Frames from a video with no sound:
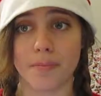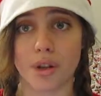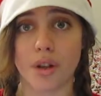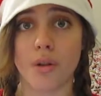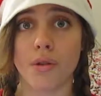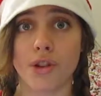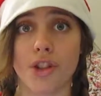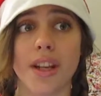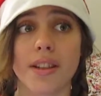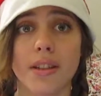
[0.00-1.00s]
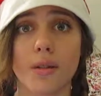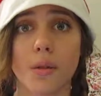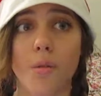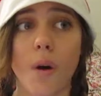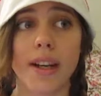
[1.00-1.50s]
So just
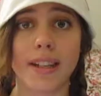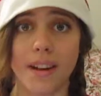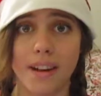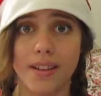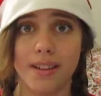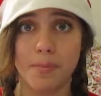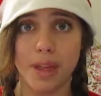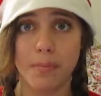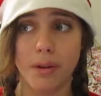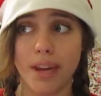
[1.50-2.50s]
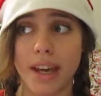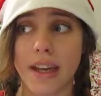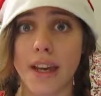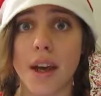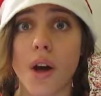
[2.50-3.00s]
white cards, people, okay?
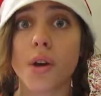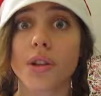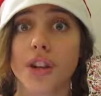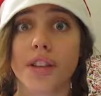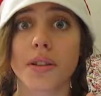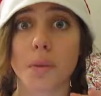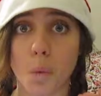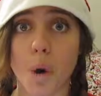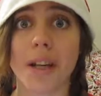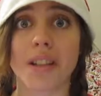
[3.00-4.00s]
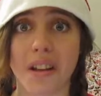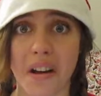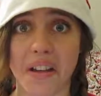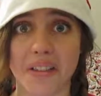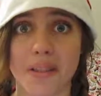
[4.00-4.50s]
Just white
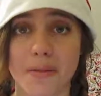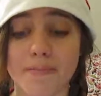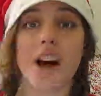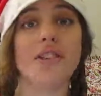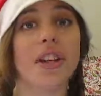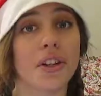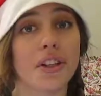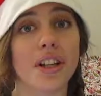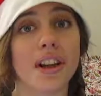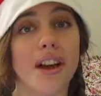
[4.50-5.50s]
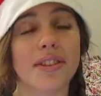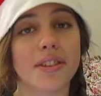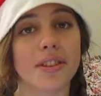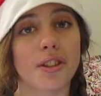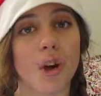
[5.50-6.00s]
cards. Our second to
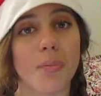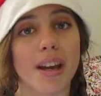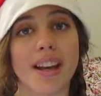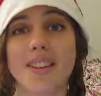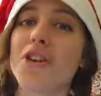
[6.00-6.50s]
last stop is